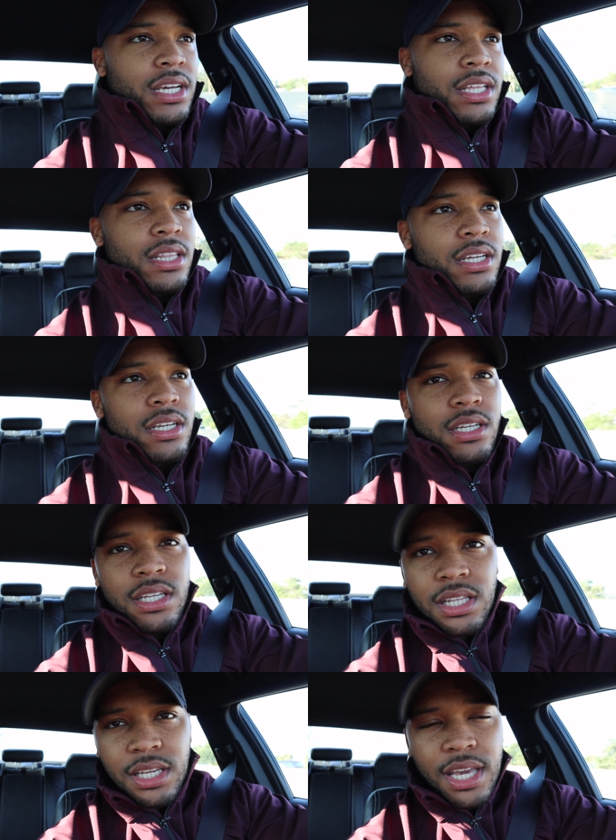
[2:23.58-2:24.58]
in the
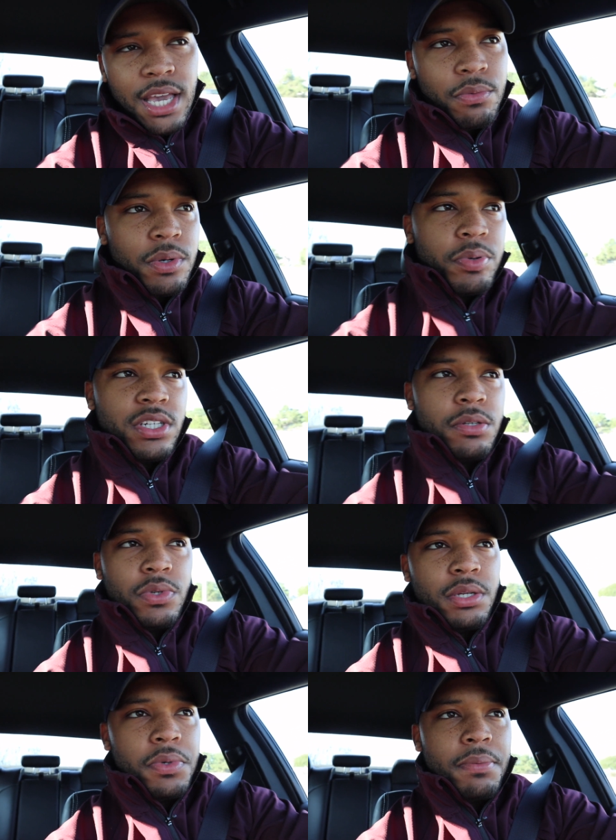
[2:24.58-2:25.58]
in the game. We put it.
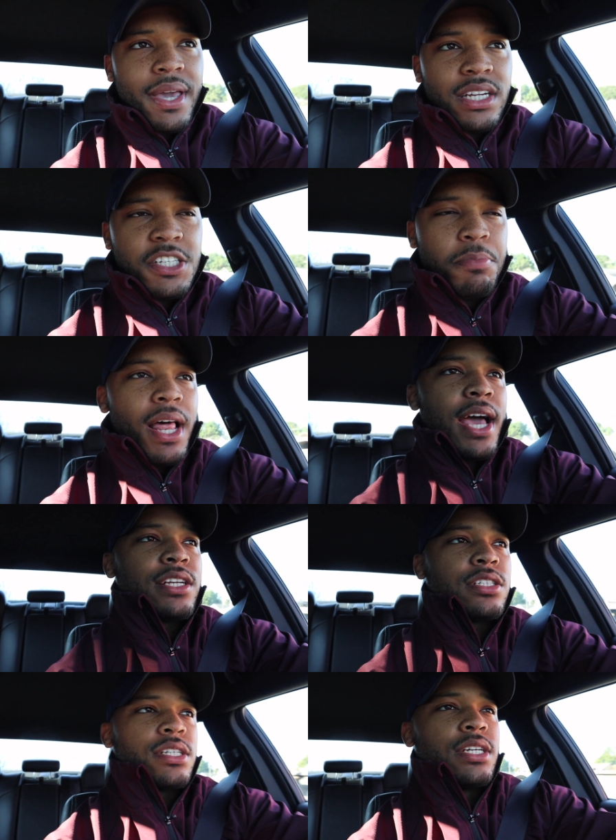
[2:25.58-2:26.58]
We we made a
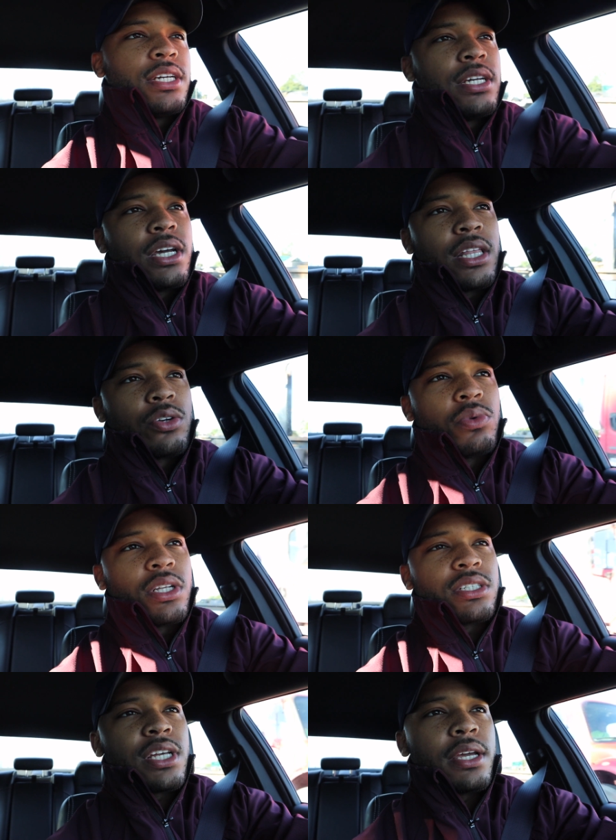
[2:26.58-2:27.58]
splash in the real
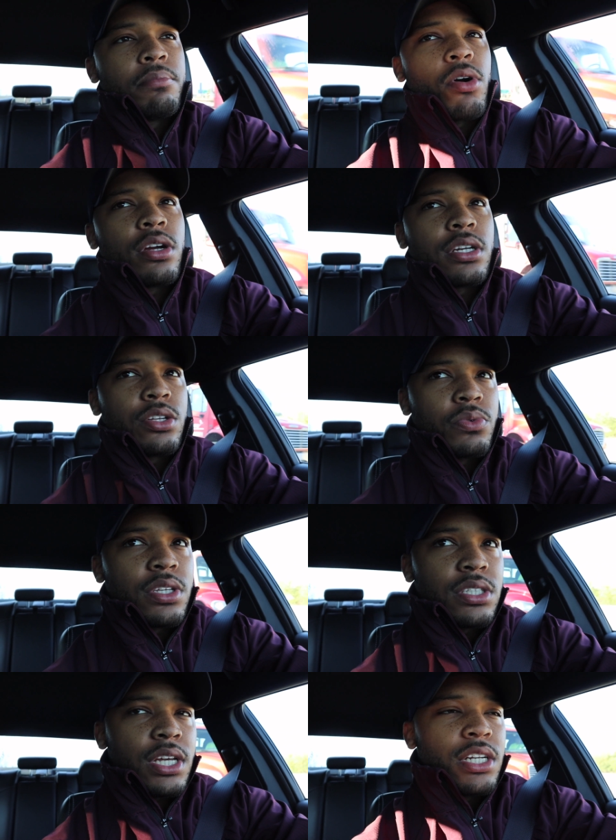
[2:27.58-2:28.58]
estate market, in the real
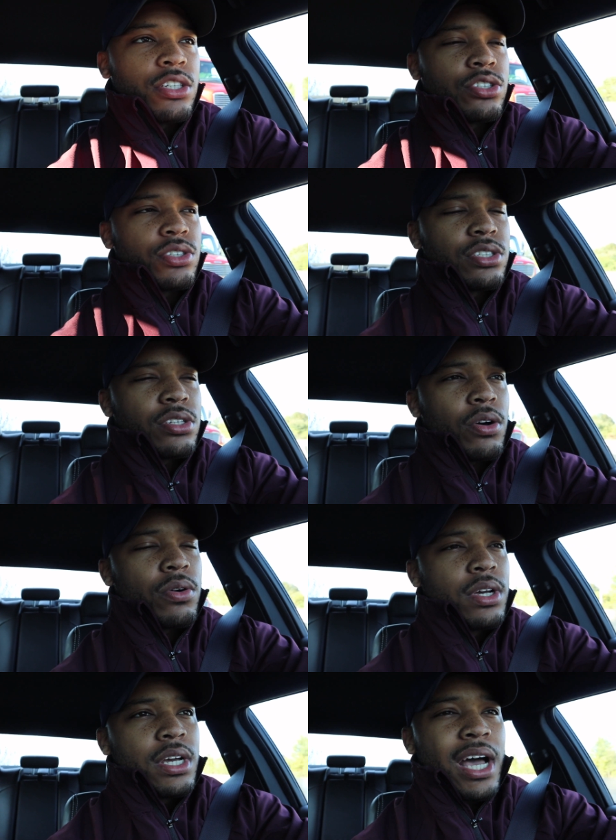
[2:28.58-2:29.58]
estate industry. So
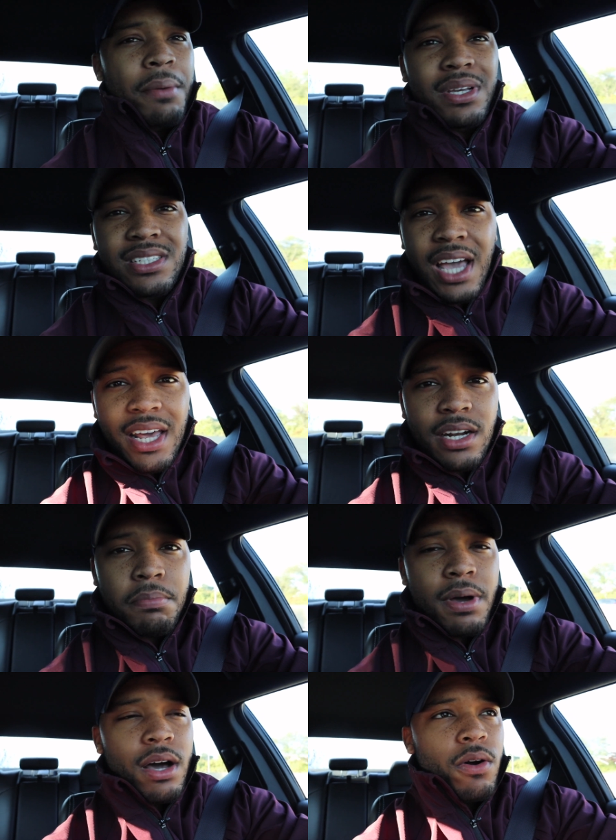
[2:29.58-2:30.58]
I'm excited
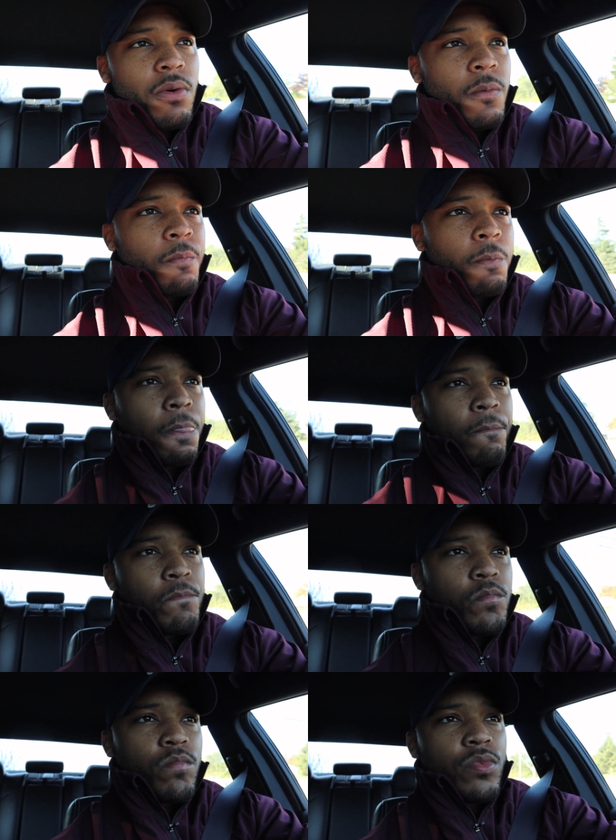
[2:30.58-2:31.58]
about,
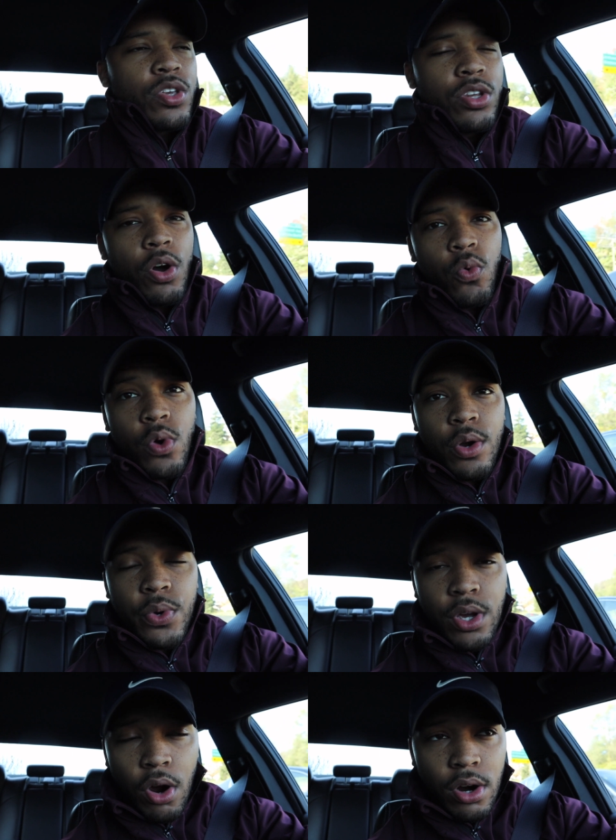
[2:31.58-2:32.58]
you know, where
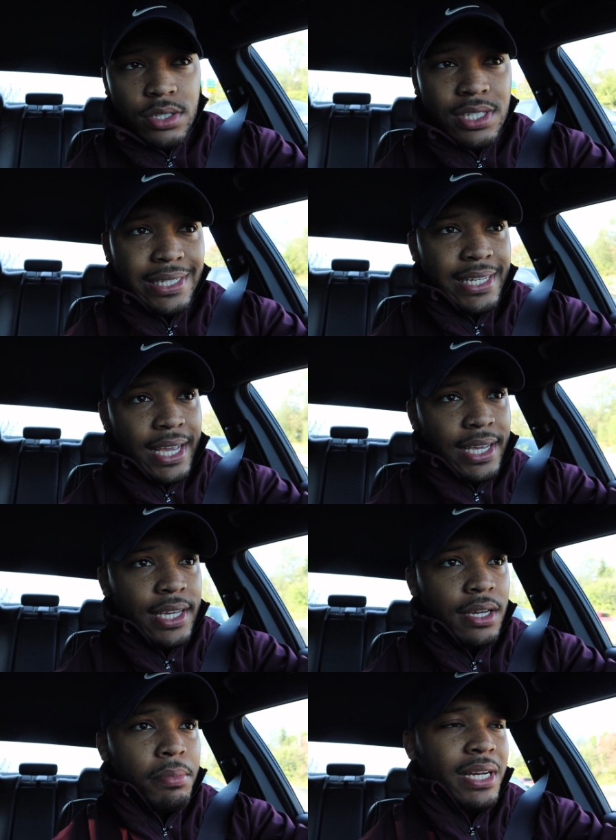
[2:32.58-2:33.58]
we are
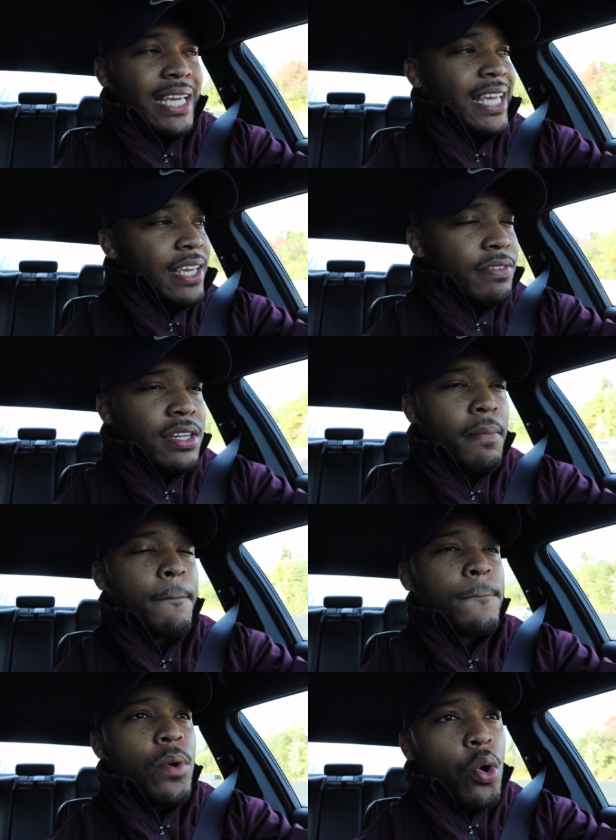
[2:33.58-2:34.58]
today, but even
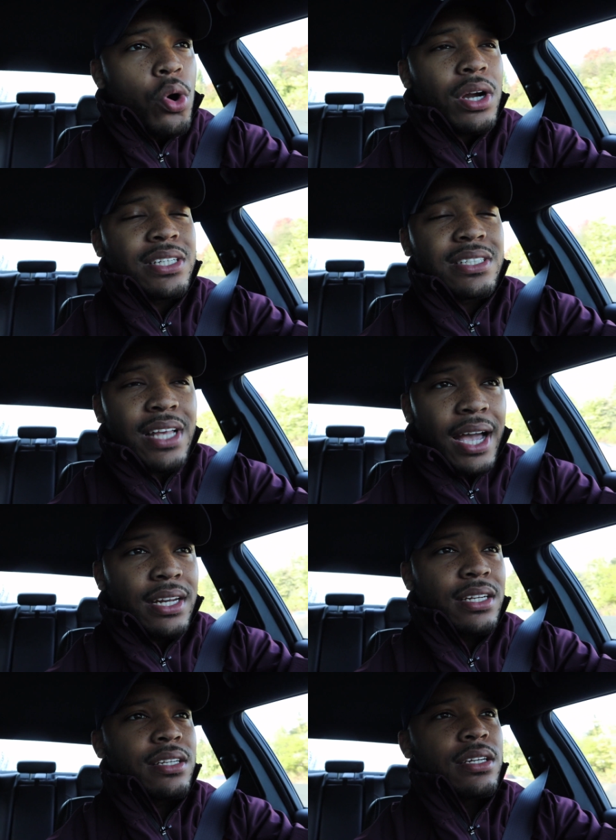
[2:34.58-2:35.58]
more
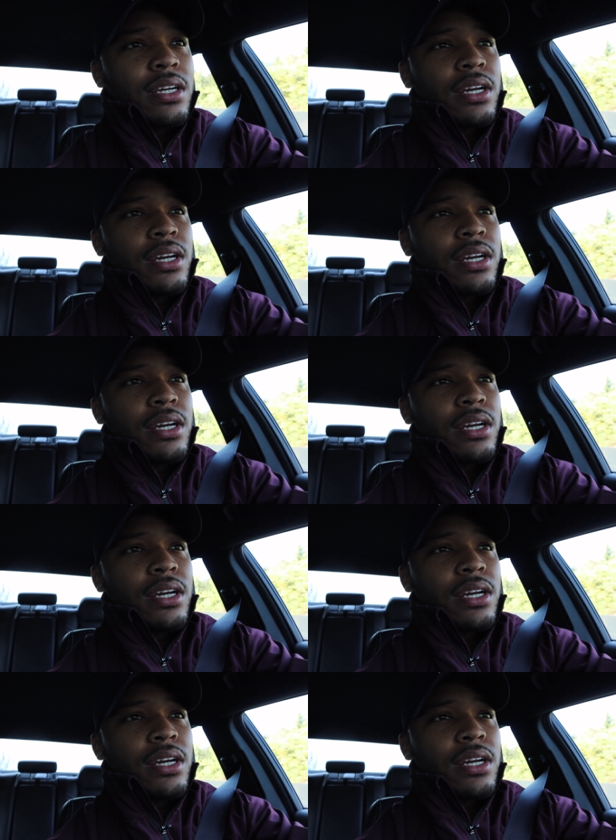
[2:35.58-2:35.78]
excited